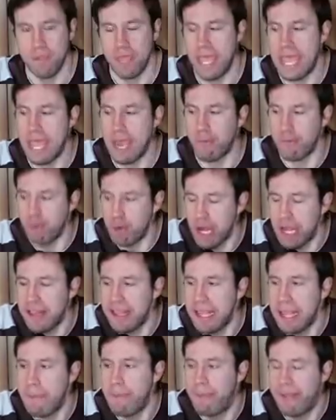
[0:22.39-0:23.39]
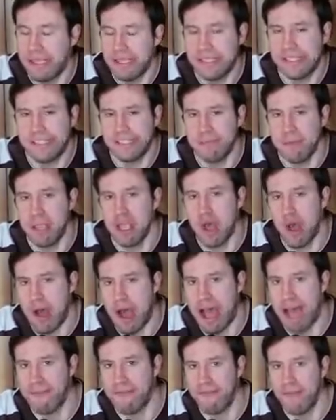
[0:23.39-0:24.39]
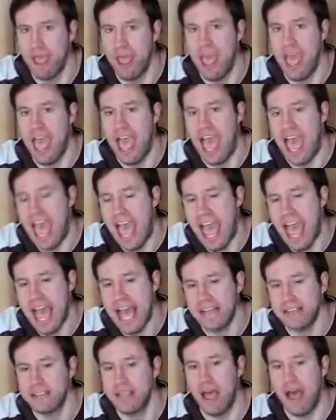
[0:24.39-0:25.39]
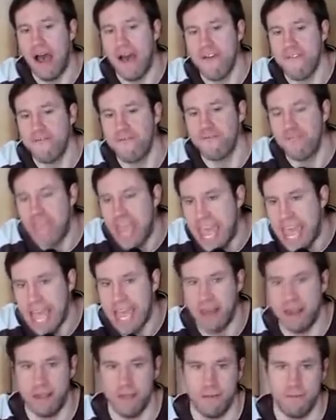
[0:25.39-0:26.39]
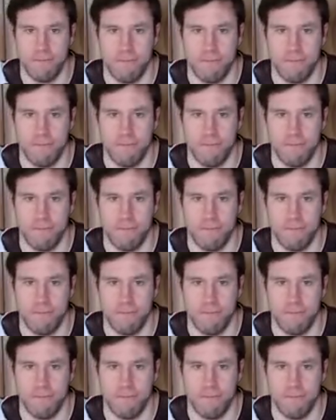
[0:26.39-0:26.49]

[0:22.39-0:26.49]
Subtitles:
it really pisses me off as a fan.